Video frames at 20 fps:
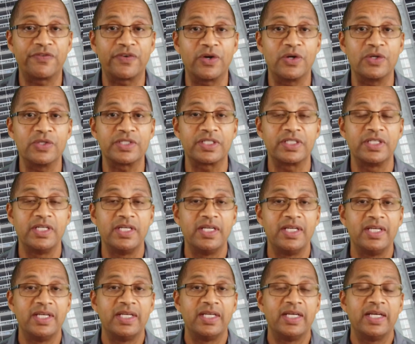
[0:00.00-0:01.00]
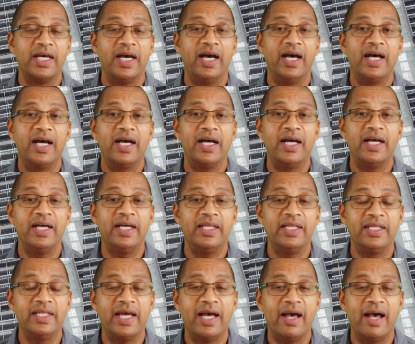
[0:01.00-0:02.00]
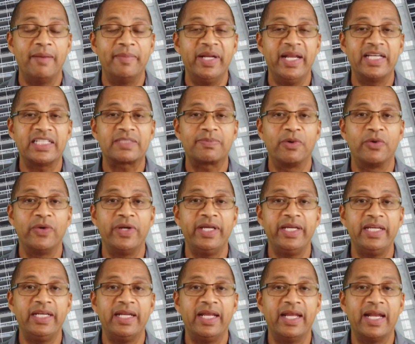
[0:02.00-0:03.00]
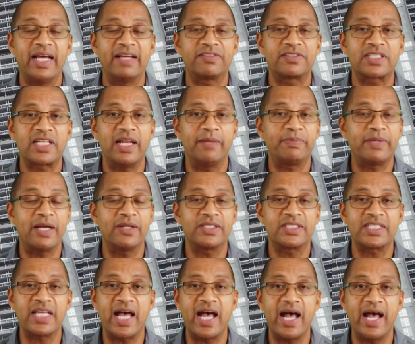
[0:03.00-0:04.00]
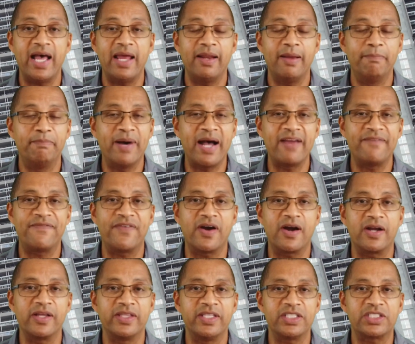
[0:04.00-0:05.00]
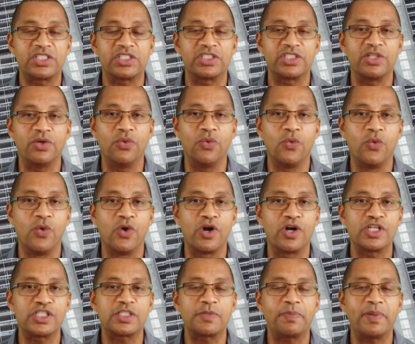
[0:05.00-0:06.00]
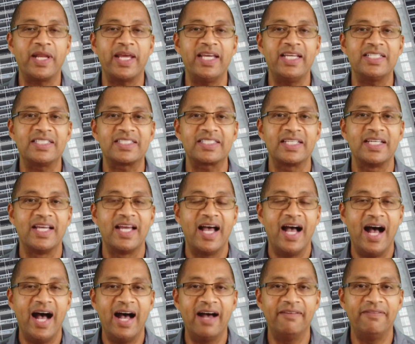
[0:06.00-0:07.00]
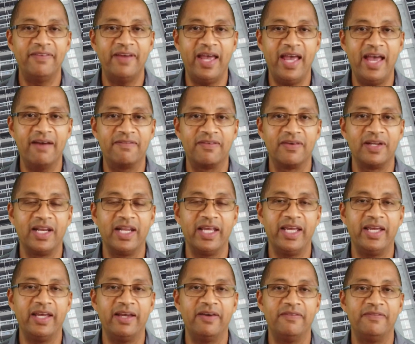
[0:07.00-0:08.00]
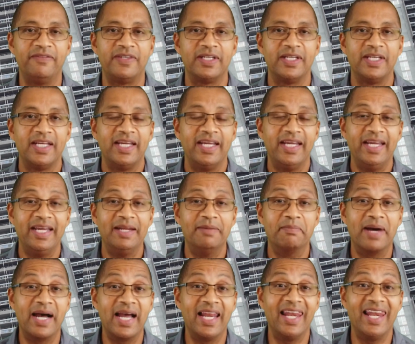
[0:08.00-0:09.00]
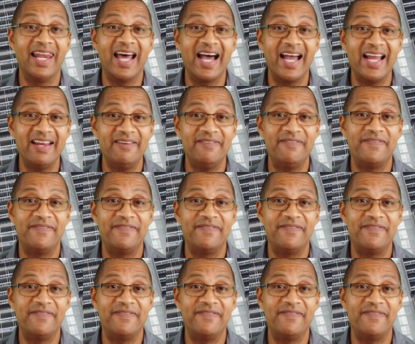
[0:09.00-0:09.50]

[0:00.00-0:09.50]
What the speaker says: first. I'm an ex-Marine and I slept outside. By far, this is the worst place I've ever lived in my life.